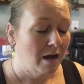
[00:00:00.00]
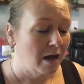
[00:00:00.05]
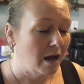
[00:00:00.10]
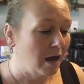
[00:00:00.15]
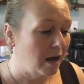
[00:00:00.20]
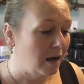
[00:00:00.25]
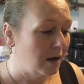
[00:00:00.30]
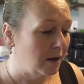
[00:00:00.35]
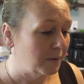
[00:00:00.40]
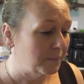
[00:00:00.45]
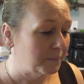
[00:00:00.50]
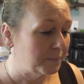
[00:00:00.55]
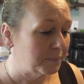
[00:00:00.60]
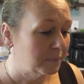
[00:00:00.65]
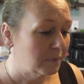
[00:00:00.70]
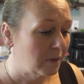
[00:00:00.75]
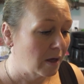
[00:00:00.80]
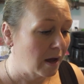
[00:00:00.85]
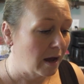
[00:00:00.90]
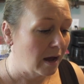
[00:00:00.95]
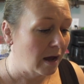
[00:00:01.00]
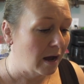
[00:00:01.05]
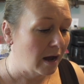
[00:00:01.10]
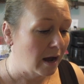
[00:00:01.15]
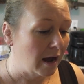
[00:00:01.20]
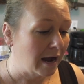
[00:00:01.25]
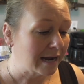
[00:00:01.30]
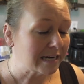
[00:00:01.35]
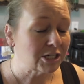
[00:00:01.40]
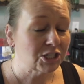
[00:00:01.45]

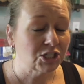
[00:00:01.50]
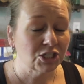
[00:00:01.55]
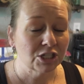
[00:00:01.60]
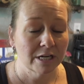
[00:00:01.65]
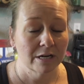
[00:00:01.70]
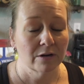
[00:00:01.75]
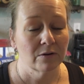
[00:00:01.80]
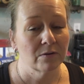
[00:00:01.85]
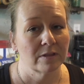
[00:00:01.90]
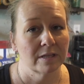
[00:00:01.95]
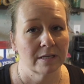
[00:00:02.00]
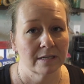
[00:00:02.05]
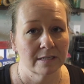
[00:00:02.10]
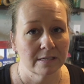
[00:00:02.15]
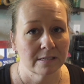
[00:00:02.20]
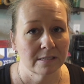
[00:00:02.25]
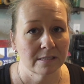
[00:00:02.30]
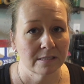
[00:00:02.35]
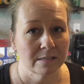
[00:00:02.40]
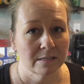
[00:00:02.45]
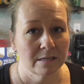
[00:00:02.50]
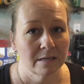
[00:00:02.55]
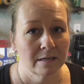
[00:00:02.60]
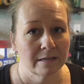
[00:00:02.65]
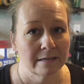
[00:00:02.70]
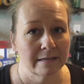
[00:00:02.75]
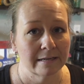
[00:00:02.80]
I share this